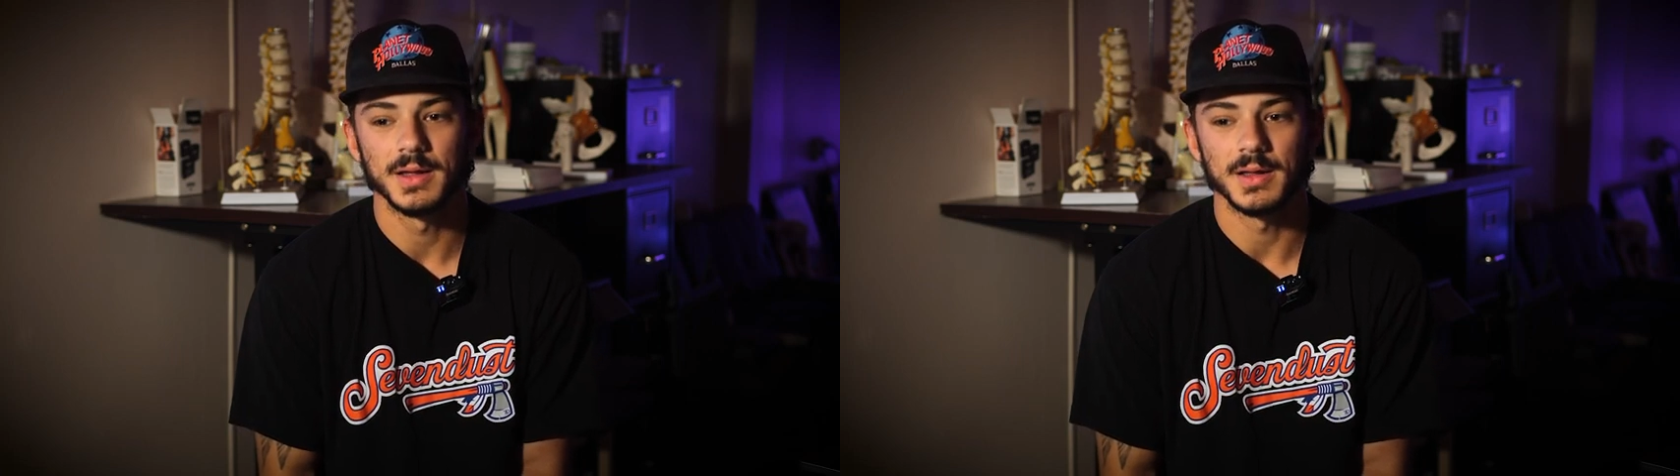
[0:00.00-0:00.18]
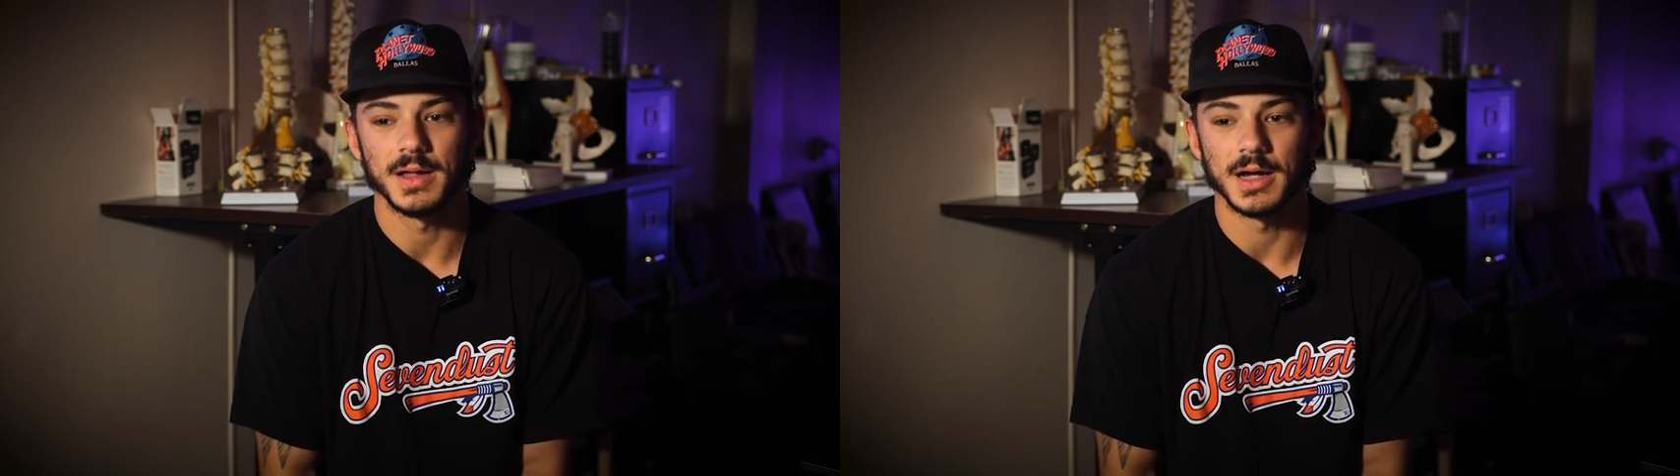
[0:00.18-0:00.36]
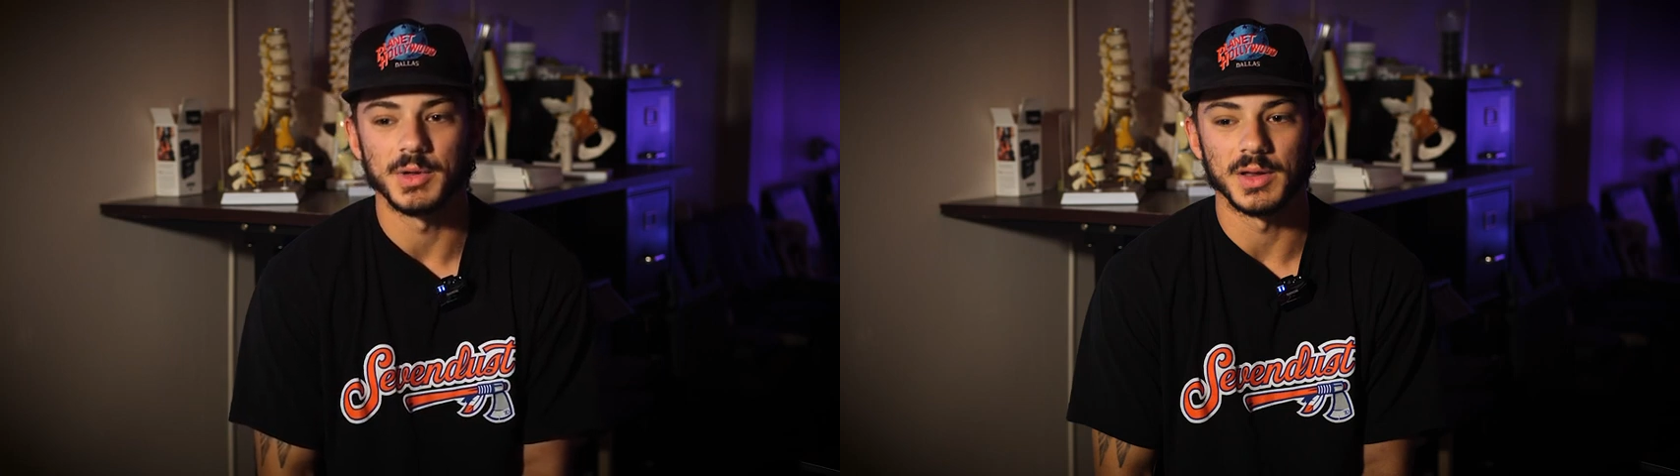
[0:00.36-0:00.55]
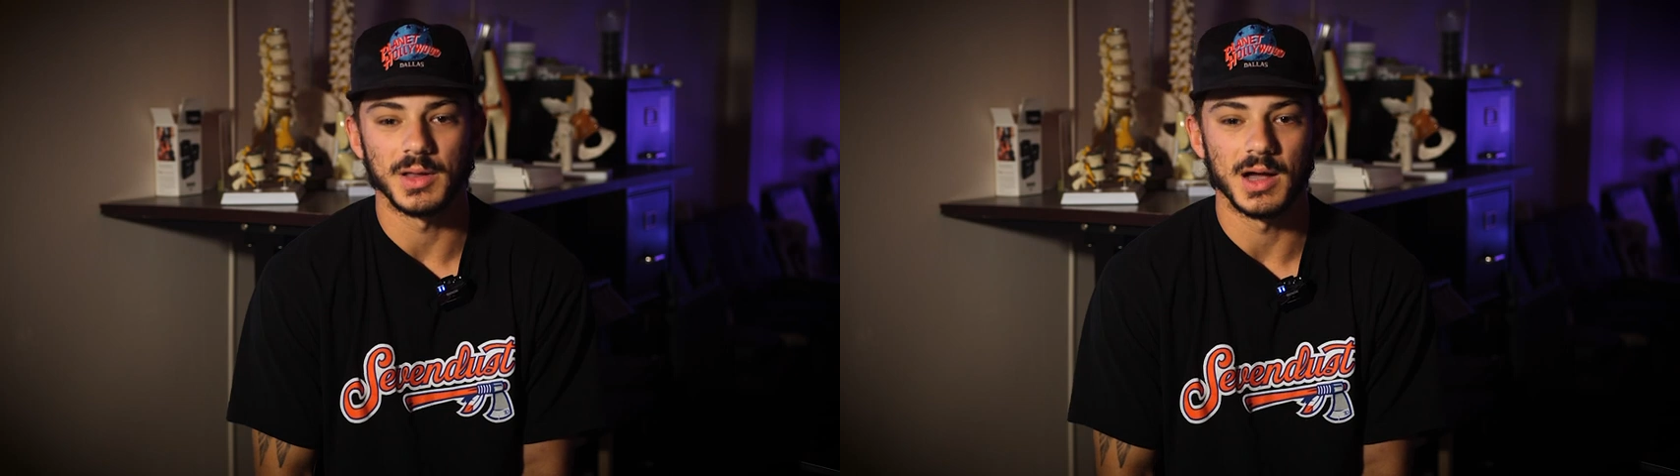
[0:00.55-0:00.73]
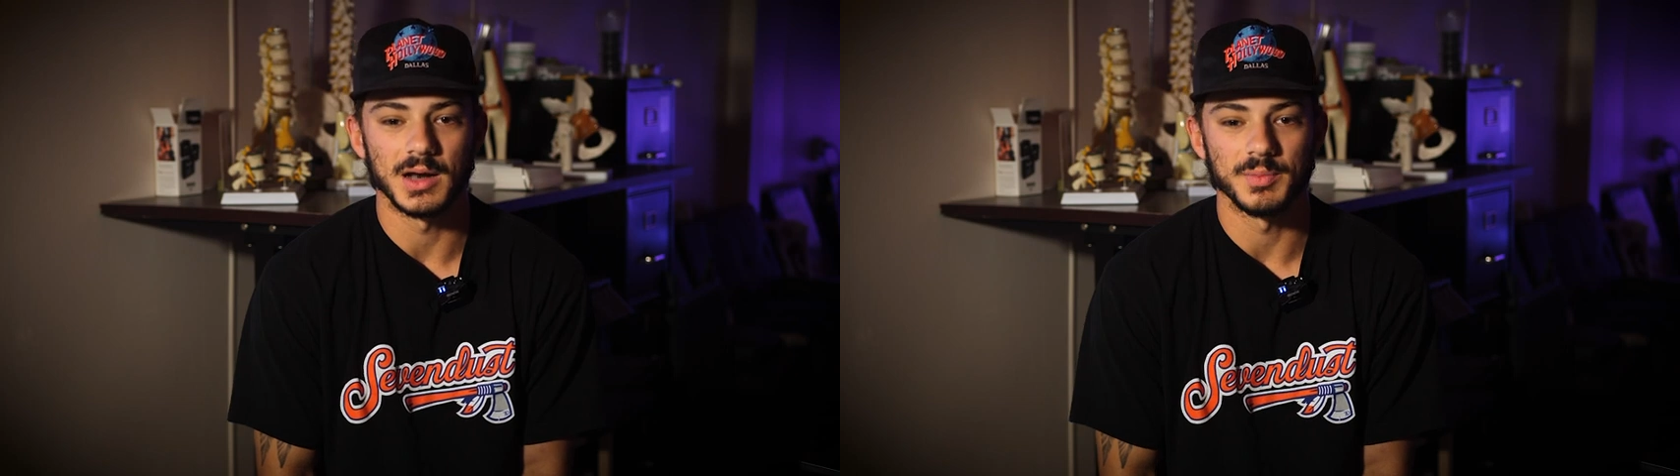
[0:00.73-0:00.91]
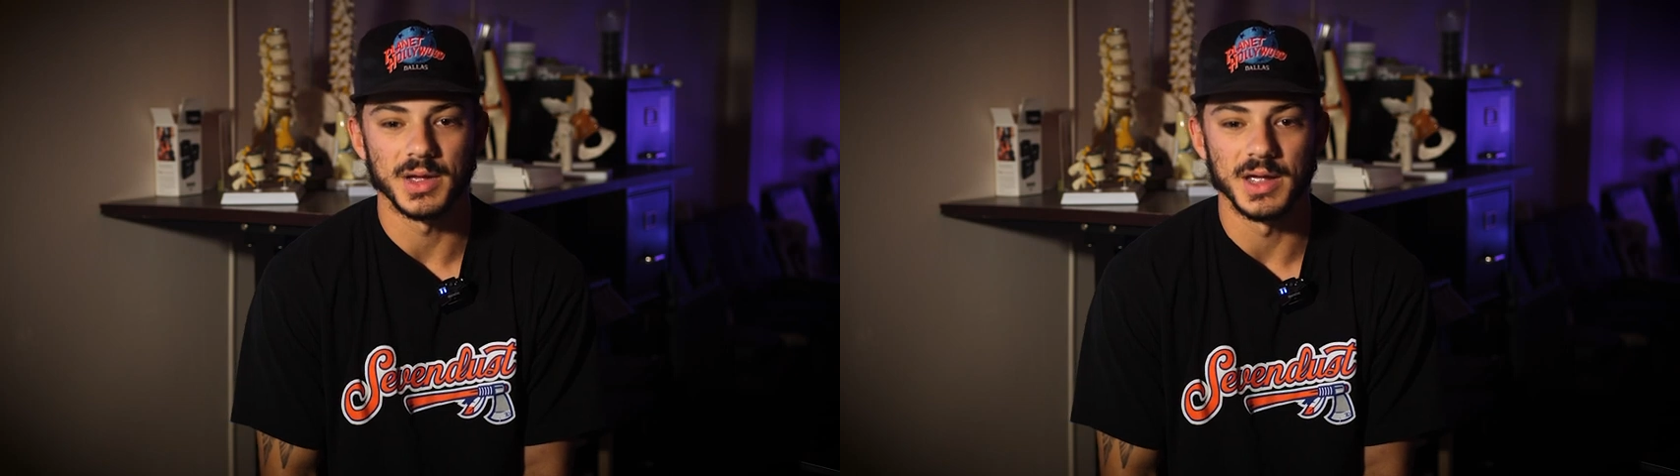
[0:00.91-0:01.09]
Like I'm in a
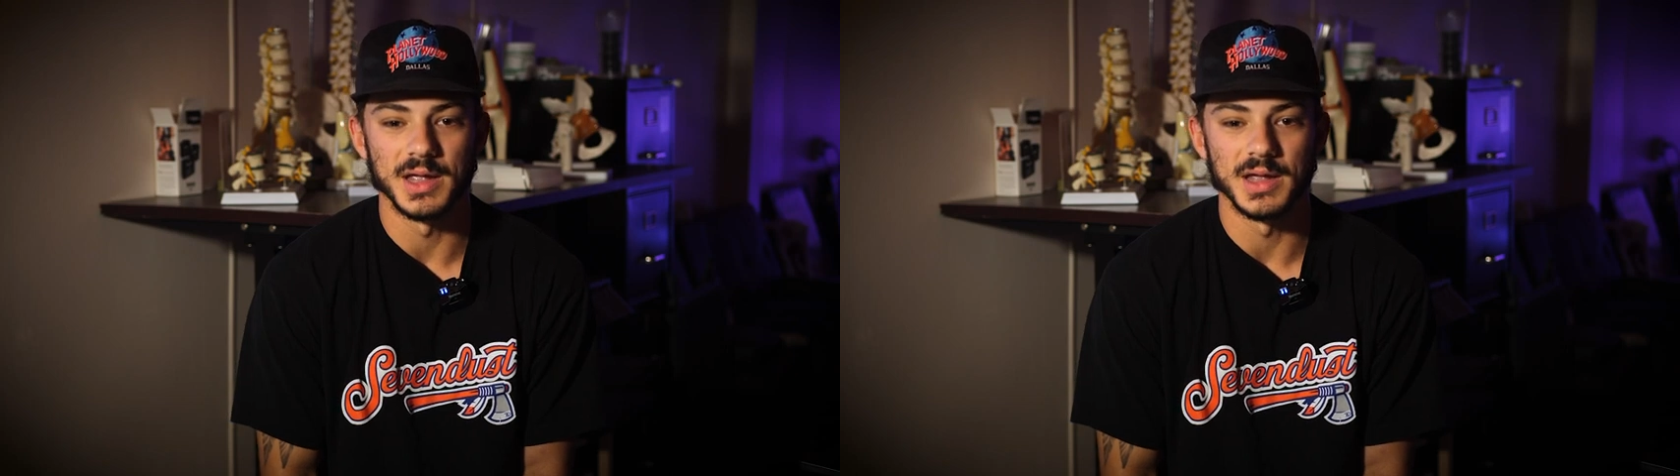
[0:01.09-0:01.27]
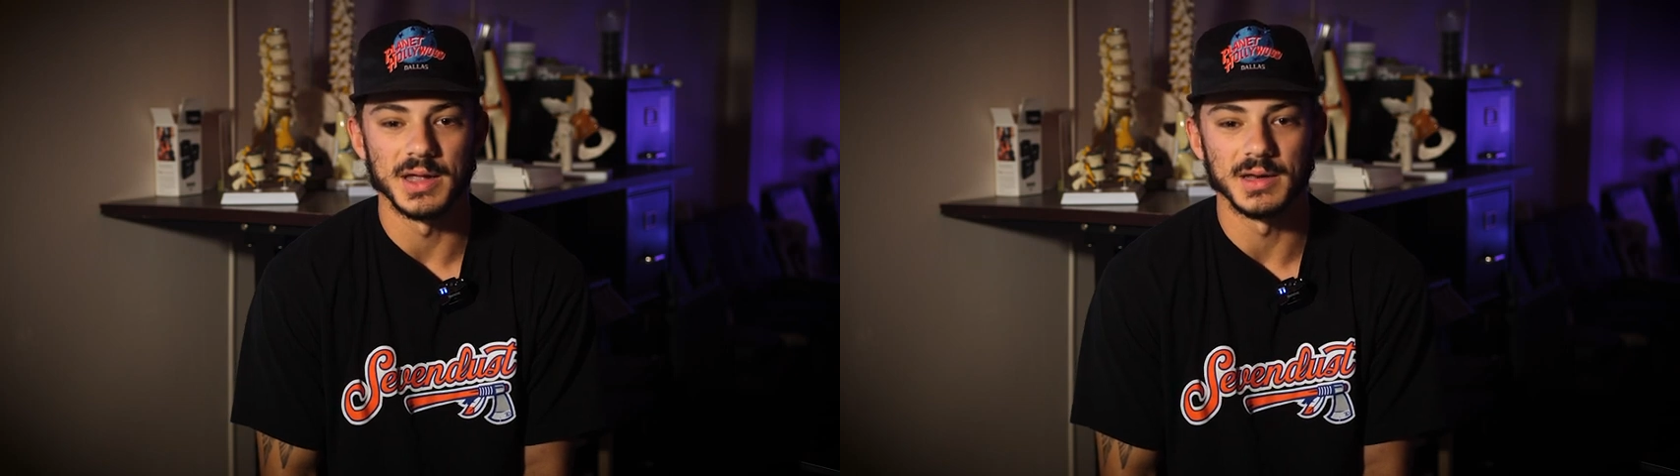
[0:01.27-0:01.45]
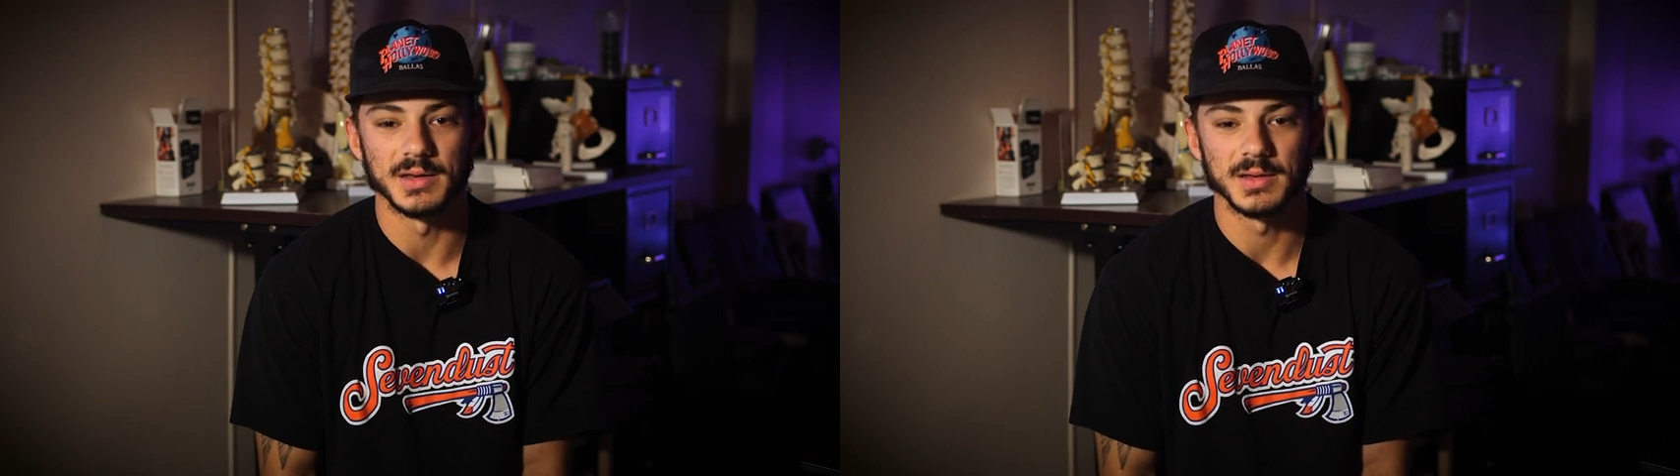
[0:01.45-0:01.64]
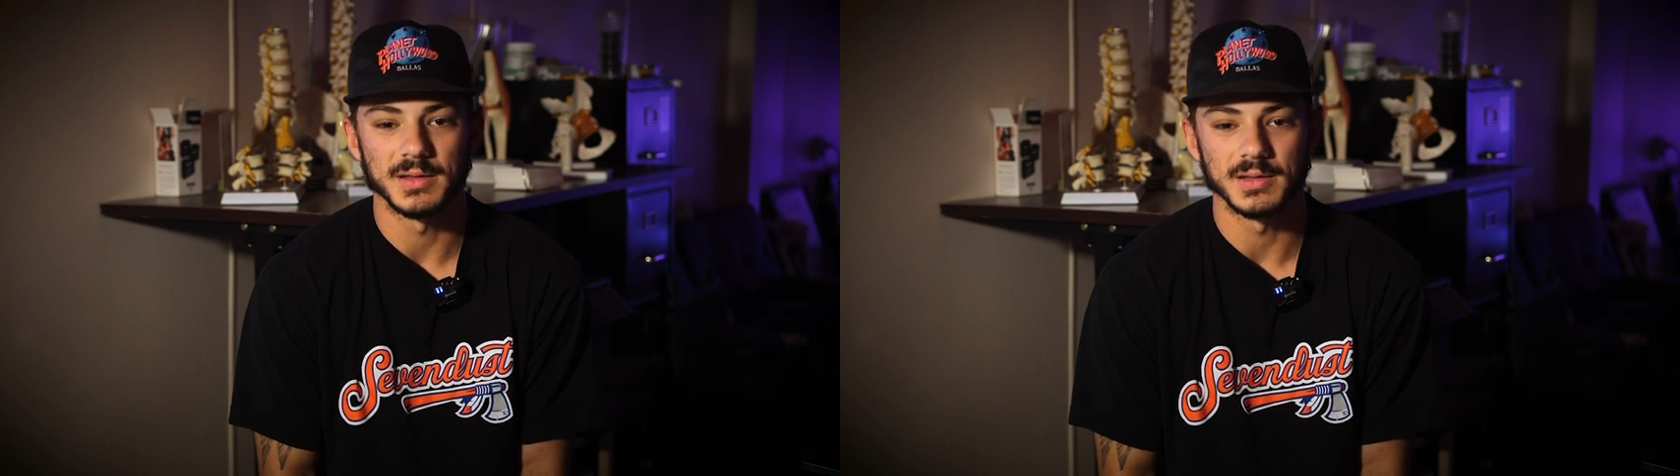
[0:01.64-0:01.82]
lot of pain.